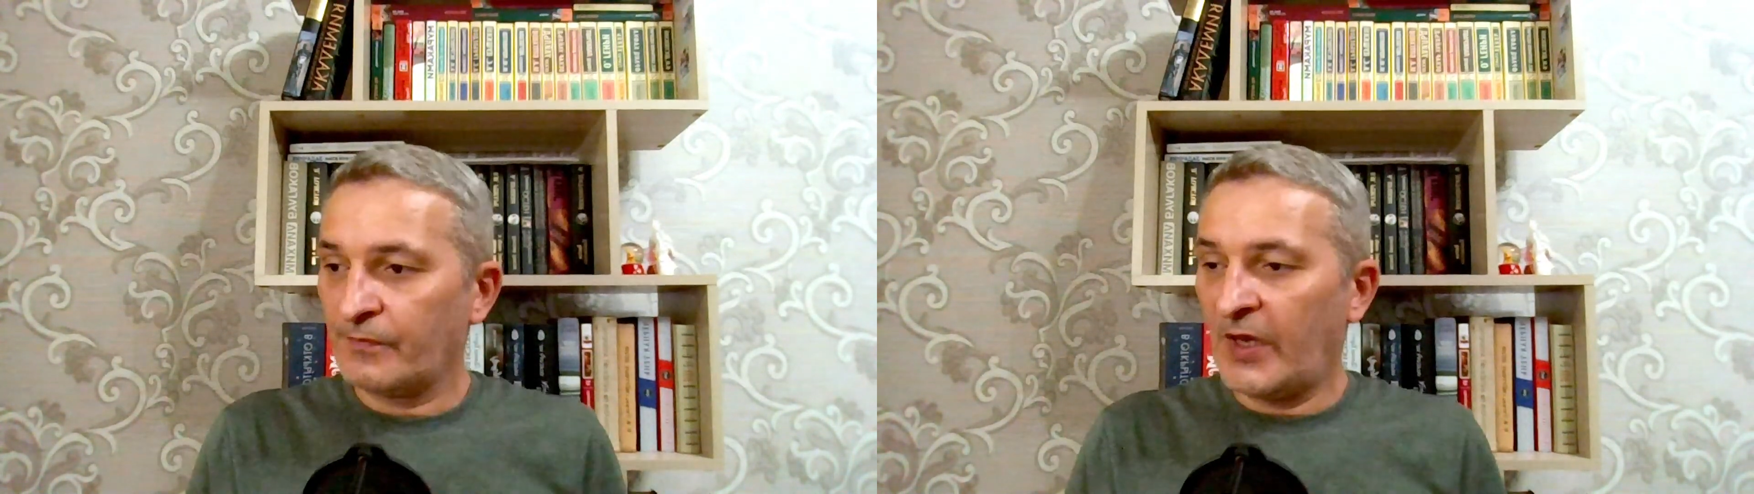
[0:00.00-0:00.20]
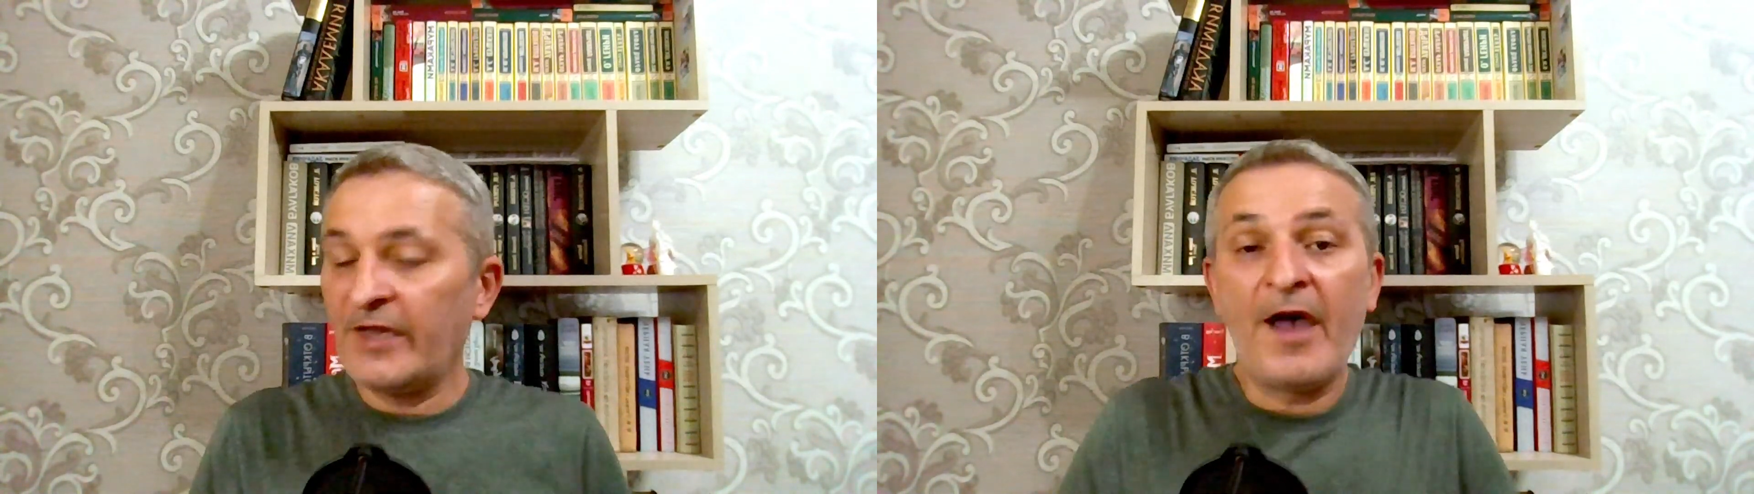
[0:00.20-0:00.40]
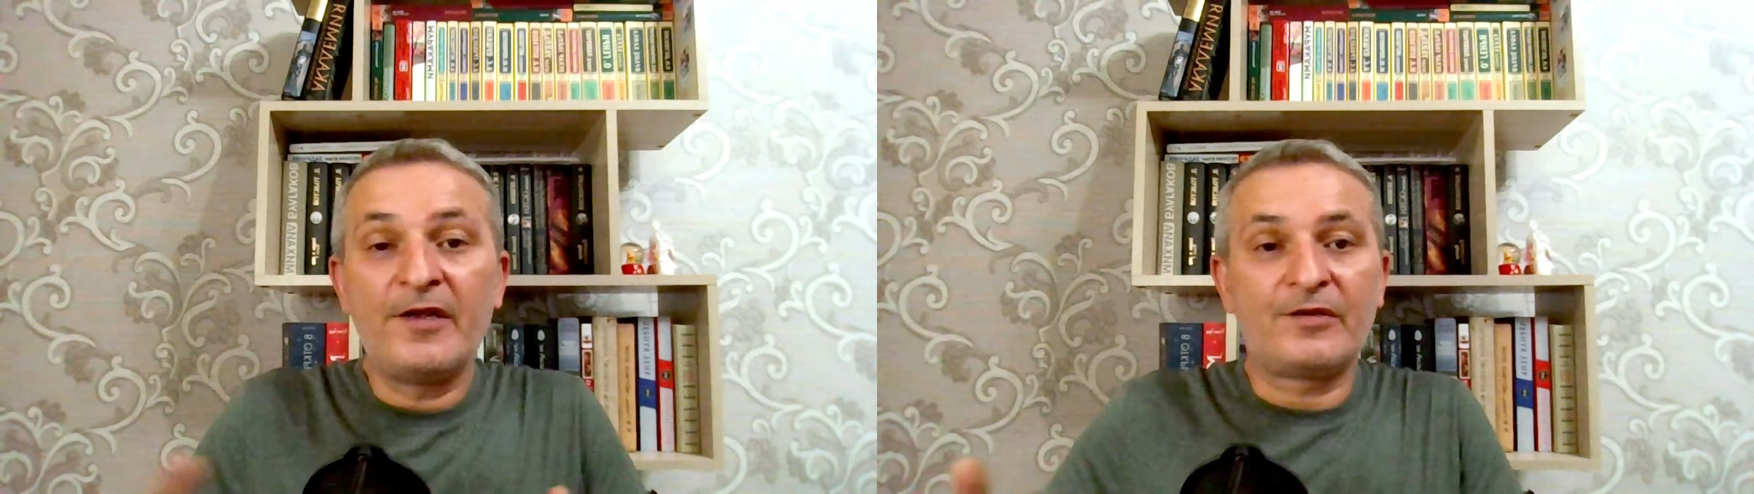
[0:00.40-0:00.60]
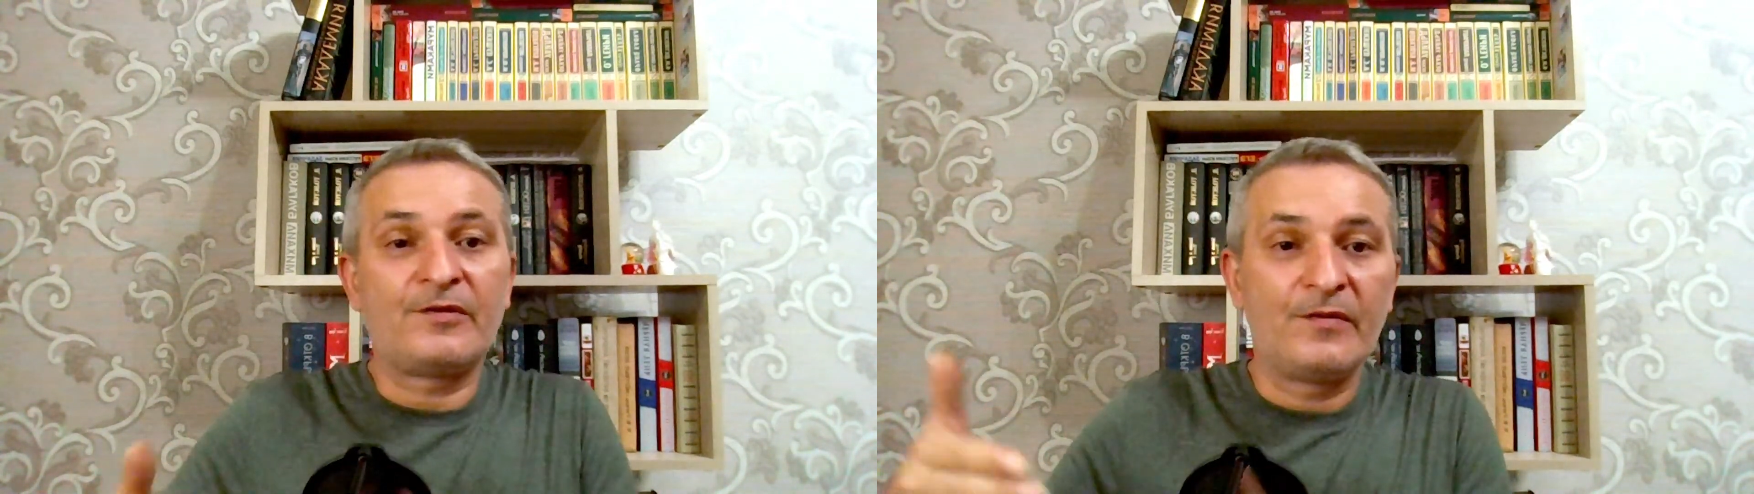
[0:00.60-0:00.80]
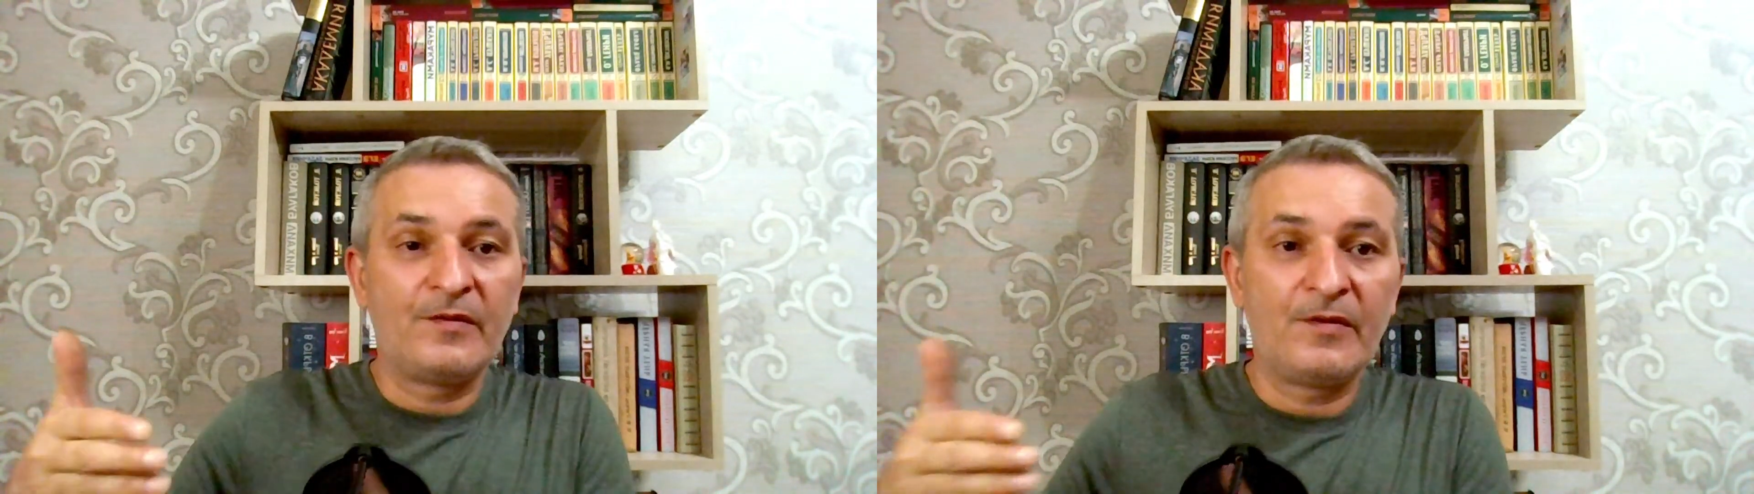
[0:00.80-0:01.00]

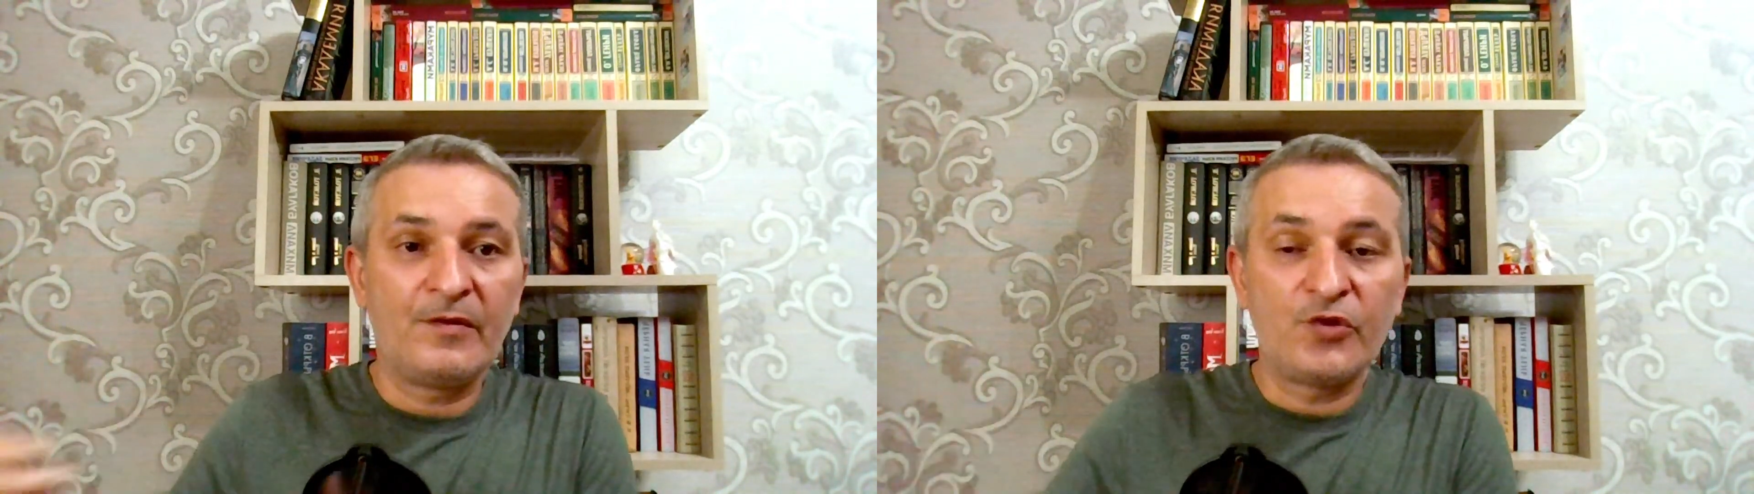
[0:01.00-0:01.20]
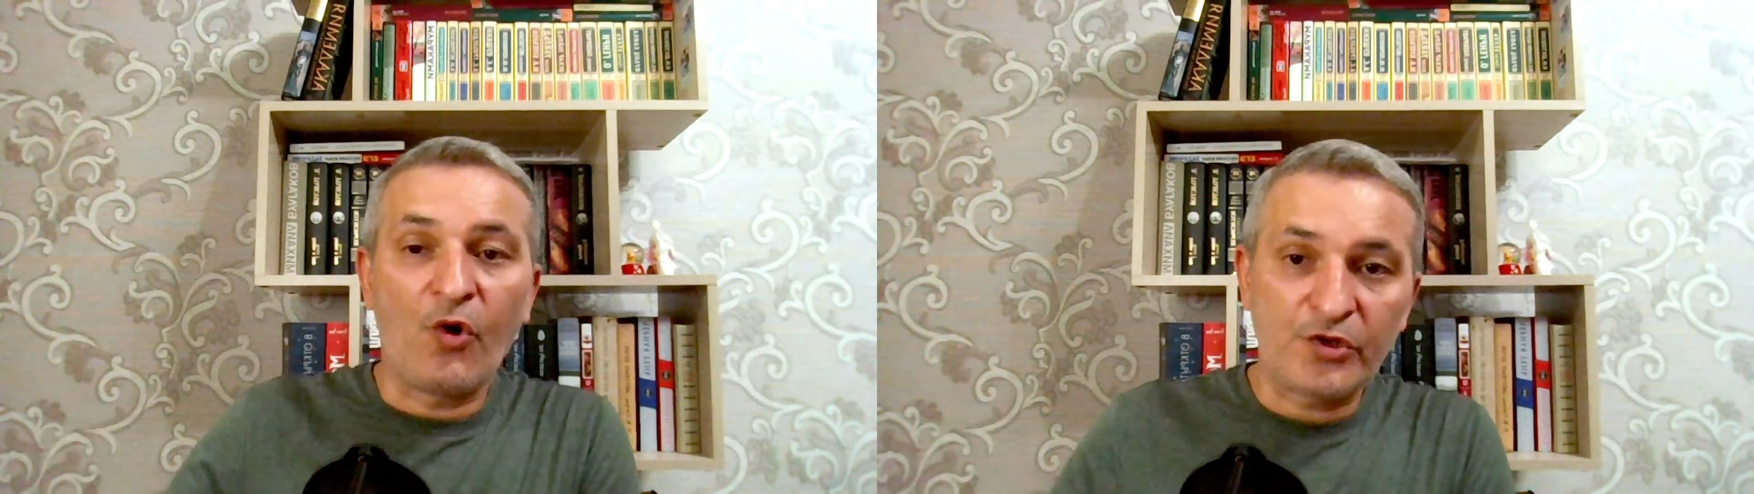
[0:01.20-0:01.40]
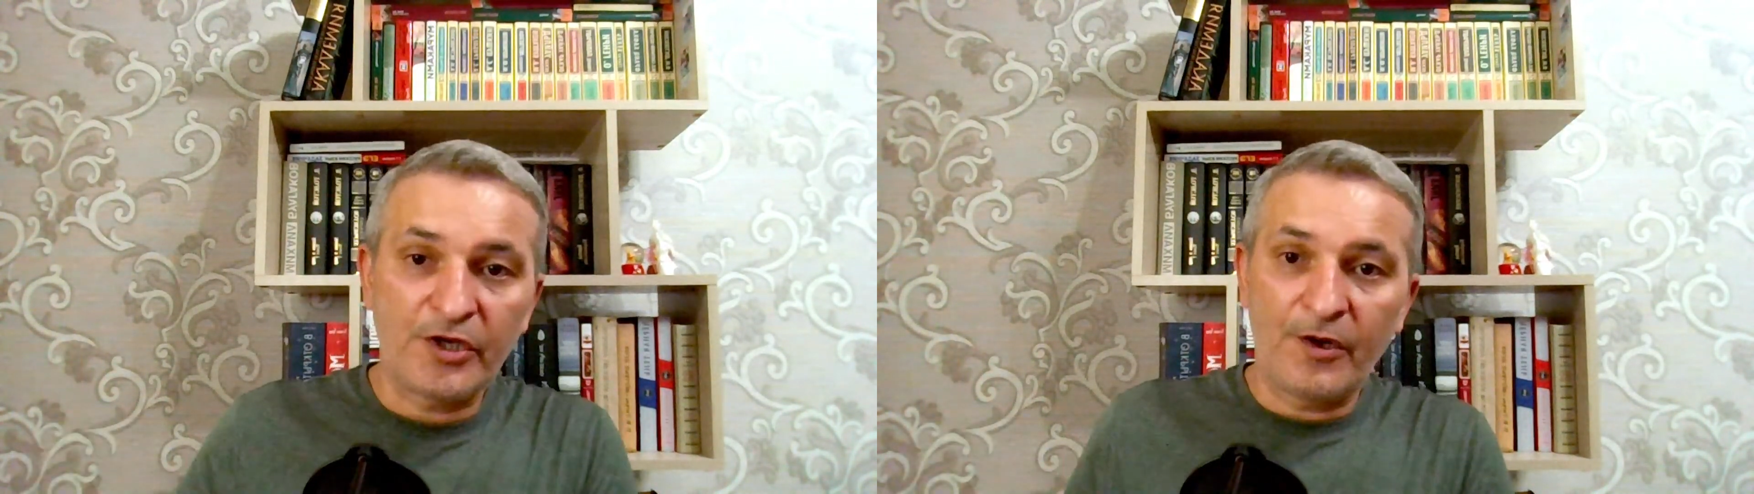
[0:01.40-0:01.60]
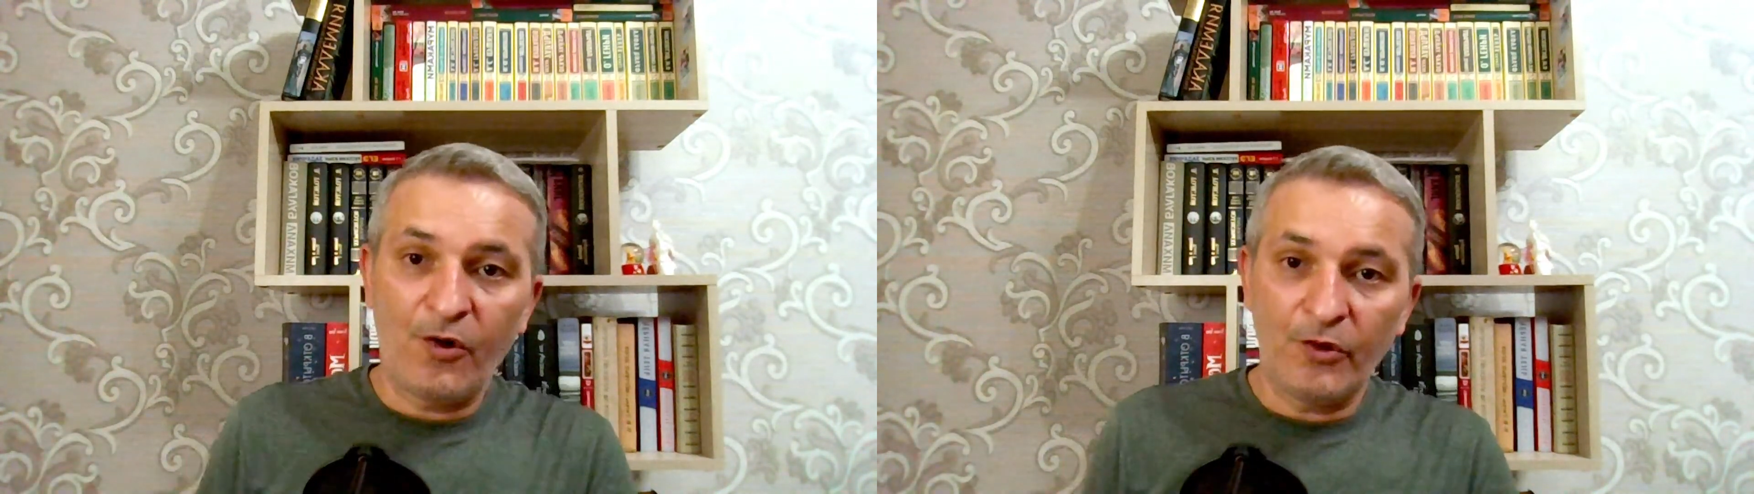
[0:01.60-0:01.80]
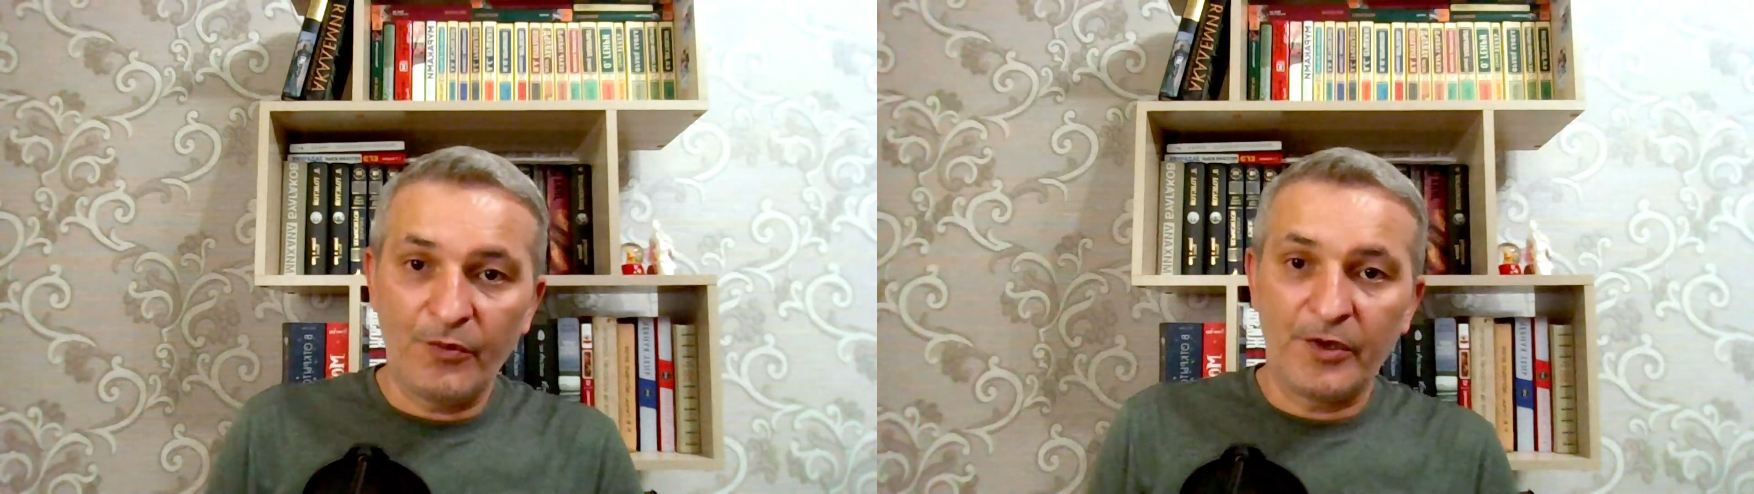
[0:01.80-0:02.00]
enhance Georgian
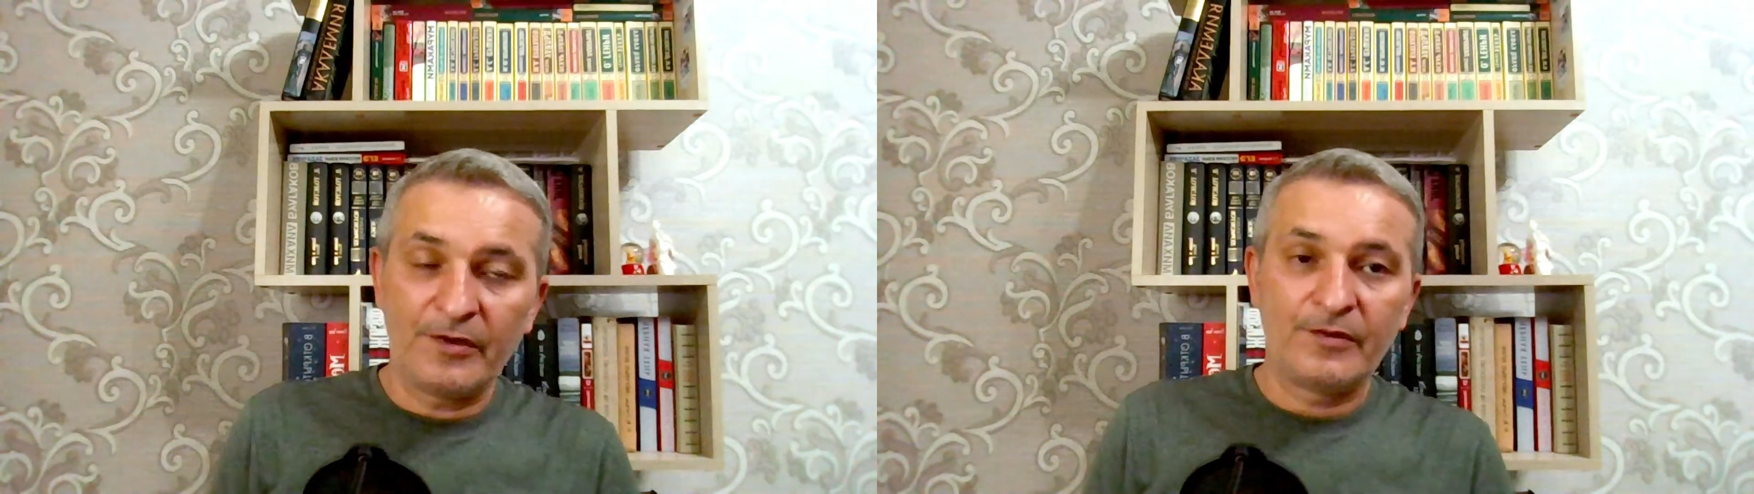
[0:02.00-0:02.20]
economy,